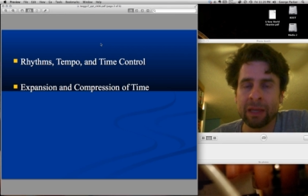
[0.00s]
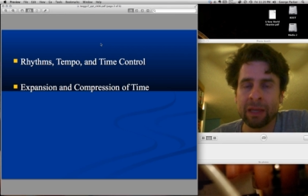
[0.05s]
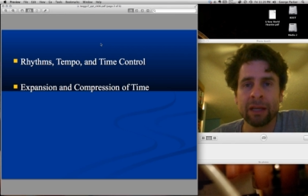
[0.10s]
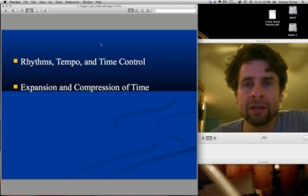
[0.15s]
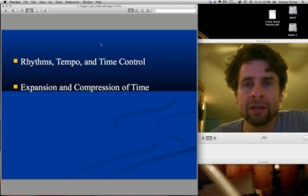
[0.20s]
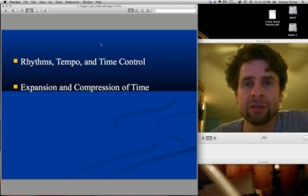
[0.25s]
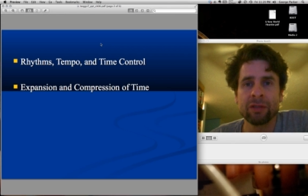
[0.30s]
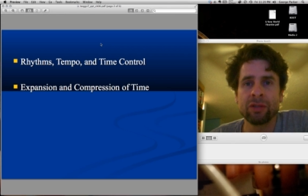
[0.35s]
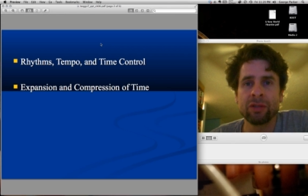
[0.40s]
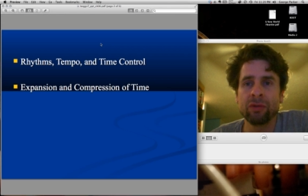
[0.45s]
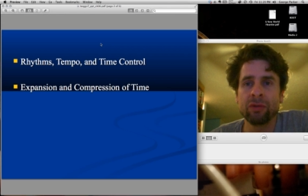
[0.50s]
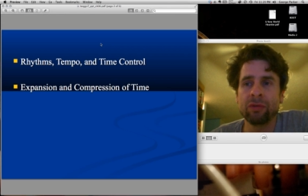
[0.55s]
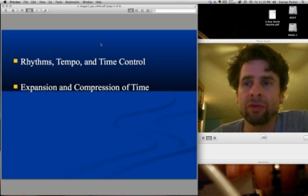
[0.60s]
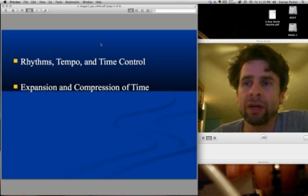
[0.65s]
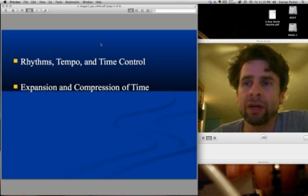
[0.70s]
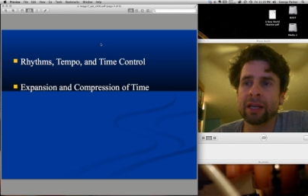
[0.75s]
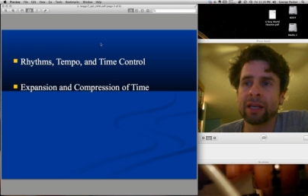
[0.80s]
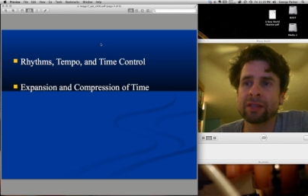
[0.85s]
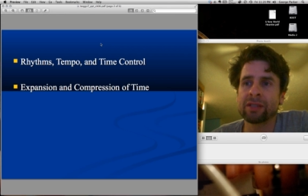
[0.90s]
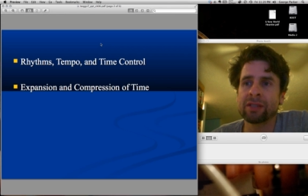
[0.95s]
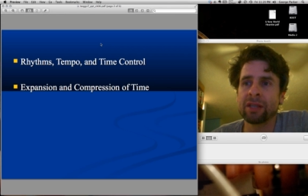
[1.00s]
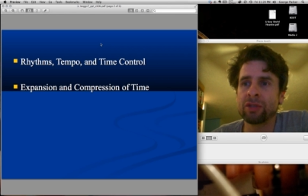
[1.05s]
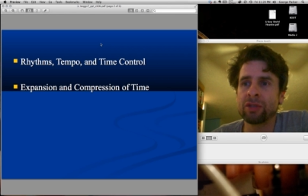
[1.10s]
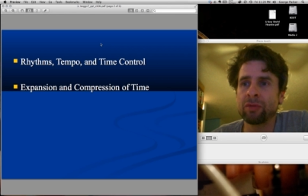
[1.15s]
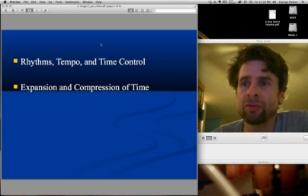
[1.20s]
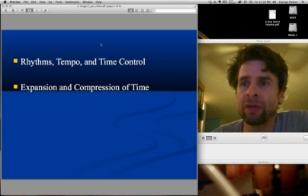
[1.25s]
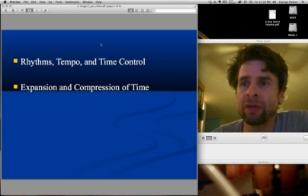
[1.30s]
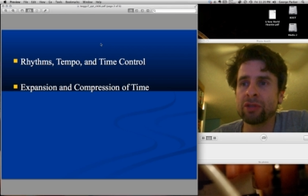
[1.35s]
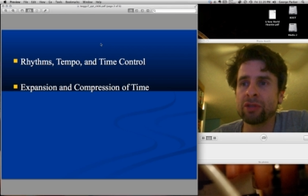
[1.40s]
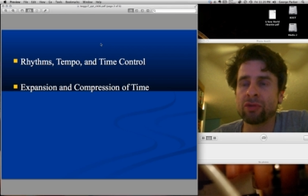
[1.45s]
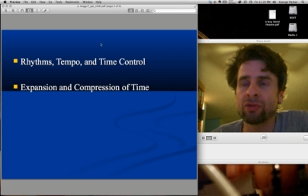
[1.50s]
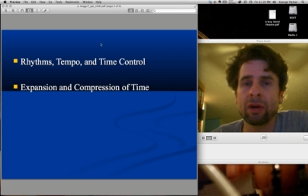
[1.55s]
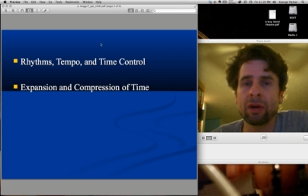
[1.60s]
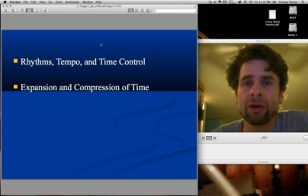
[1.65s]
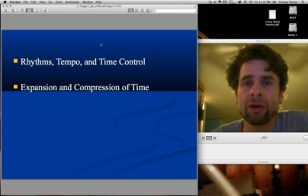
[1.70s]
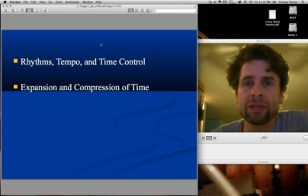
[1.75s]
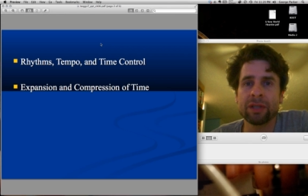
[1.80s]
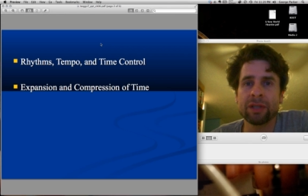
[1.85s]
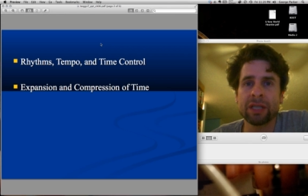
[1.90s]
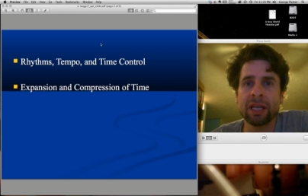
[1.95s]
to accentuate and draw
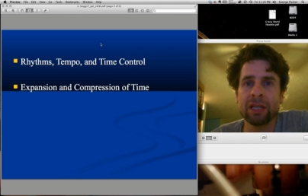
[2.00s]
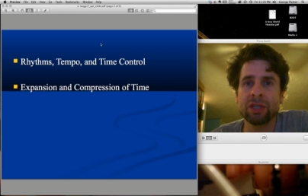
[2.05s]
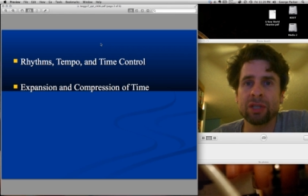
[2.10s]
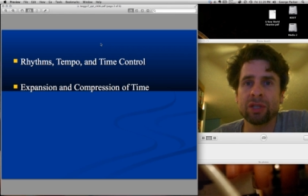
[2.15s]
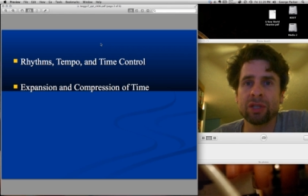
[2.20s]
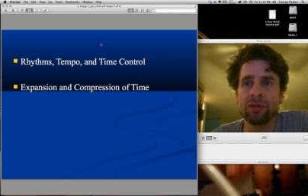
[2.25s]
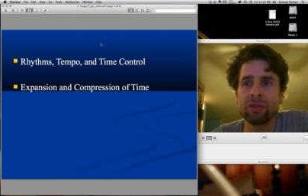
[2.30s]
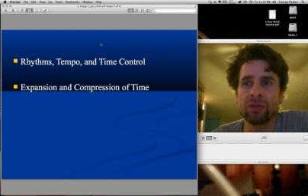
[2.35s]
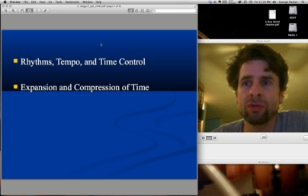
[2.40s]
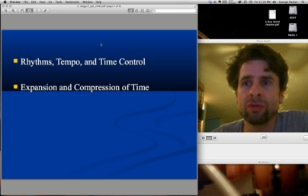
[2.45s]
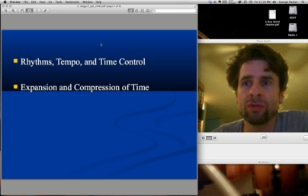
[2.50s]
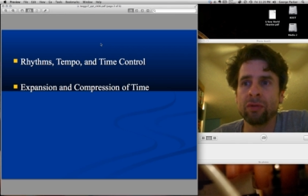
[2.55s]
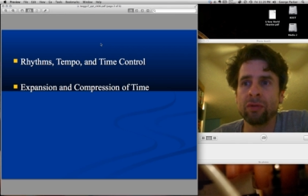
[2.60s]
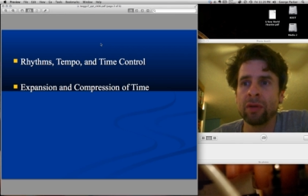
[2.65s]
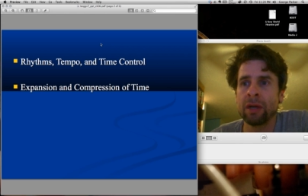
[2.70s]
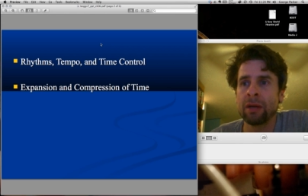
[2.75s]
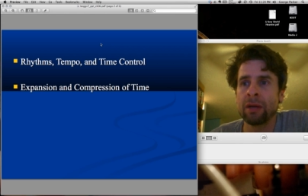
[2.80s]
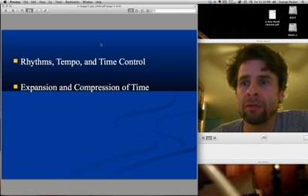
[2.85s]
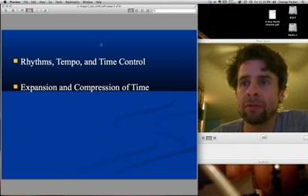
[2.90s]
our attention to